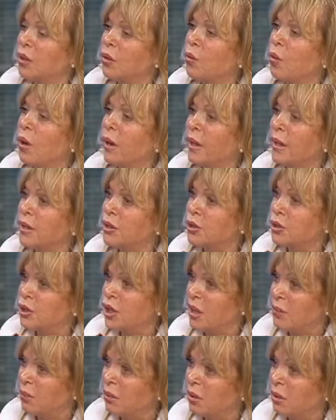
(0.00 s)
and LaGuardia is
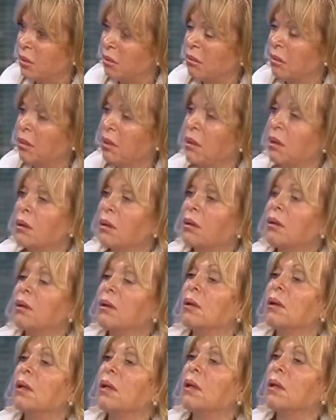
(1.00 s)
cheap. cheaper.
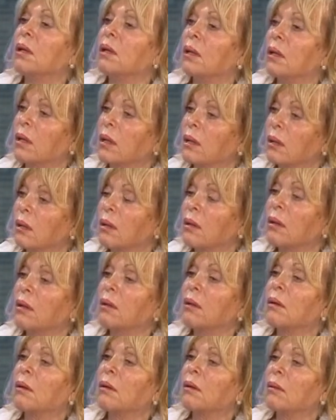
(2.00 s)
Absolutely.
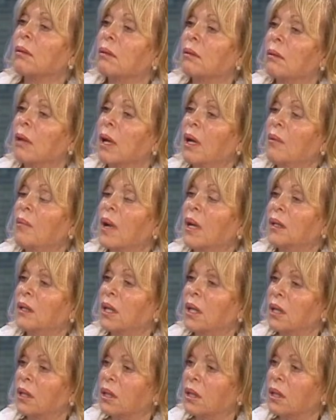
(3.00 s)
How
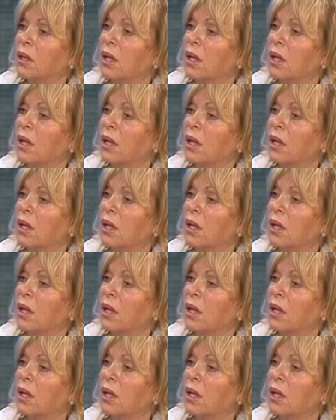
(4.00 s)
about that?